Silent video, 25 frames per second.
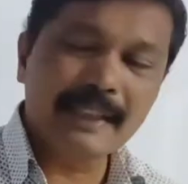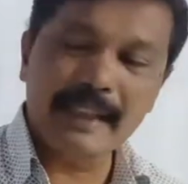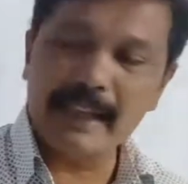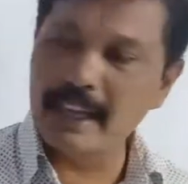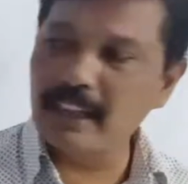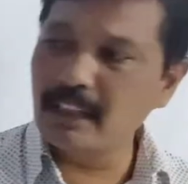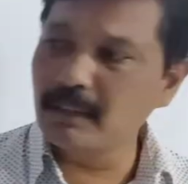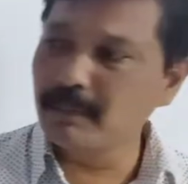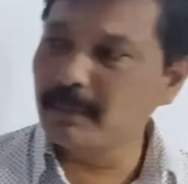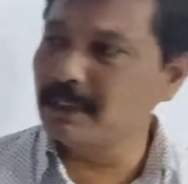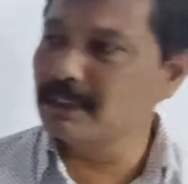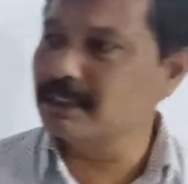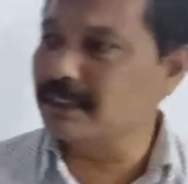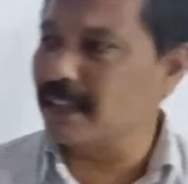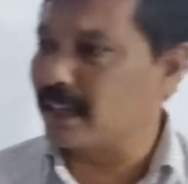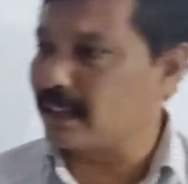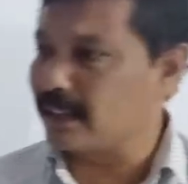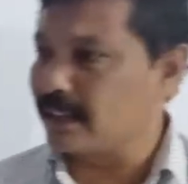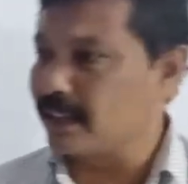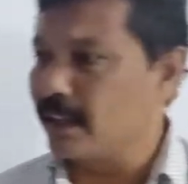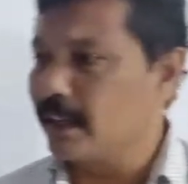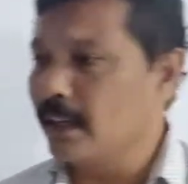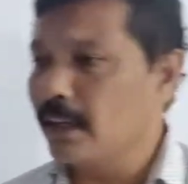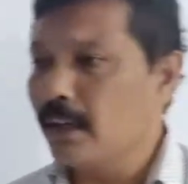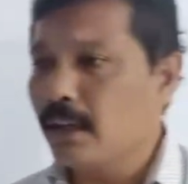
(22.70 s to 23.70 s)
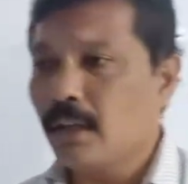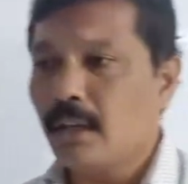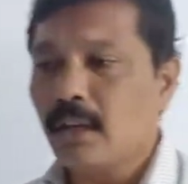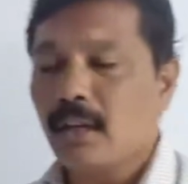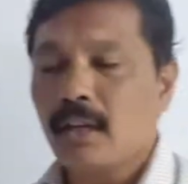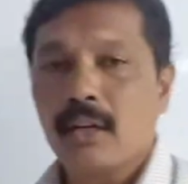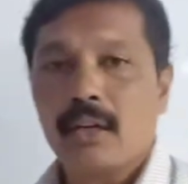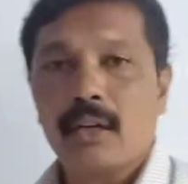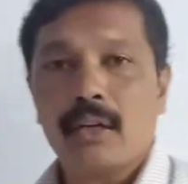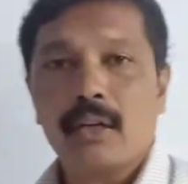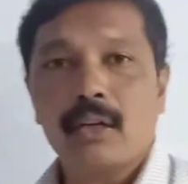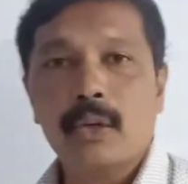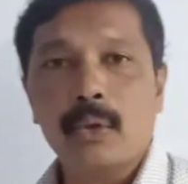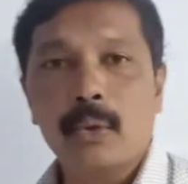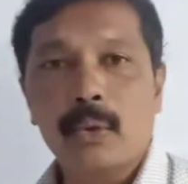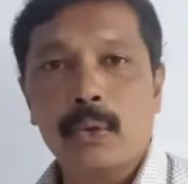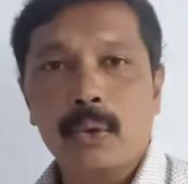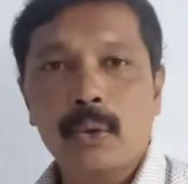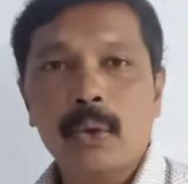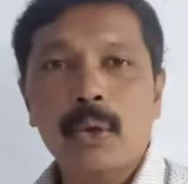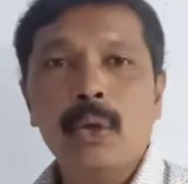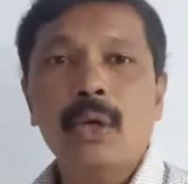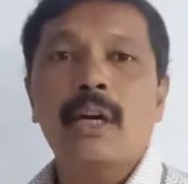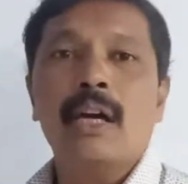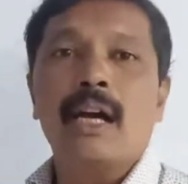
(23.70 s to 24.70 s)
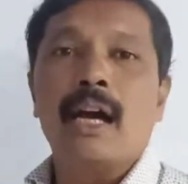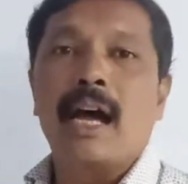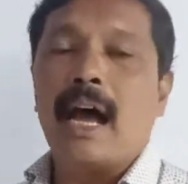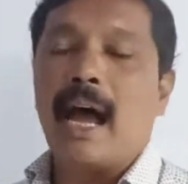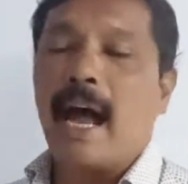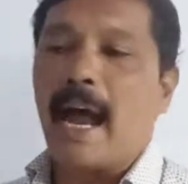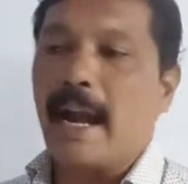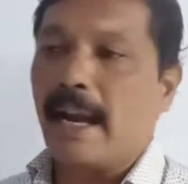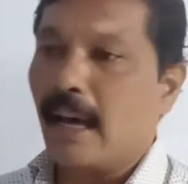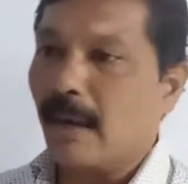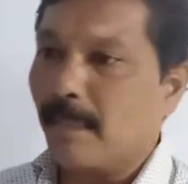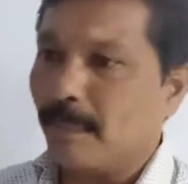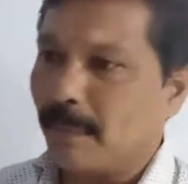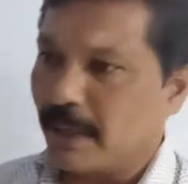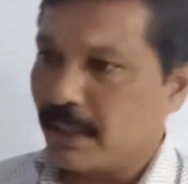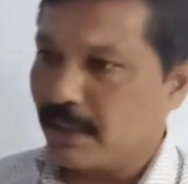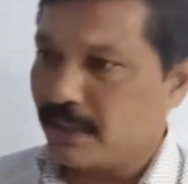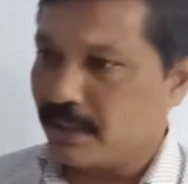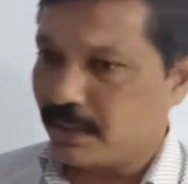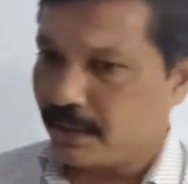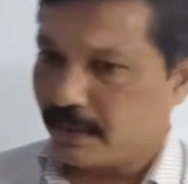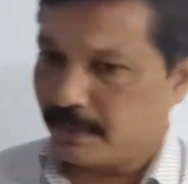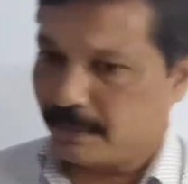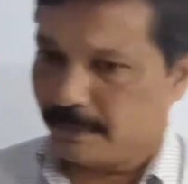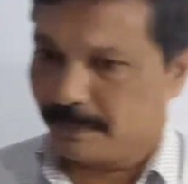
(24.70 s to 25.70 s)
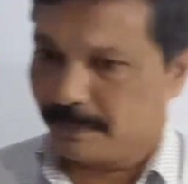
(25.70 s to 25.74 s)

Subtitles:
and animals are there due to adaptation.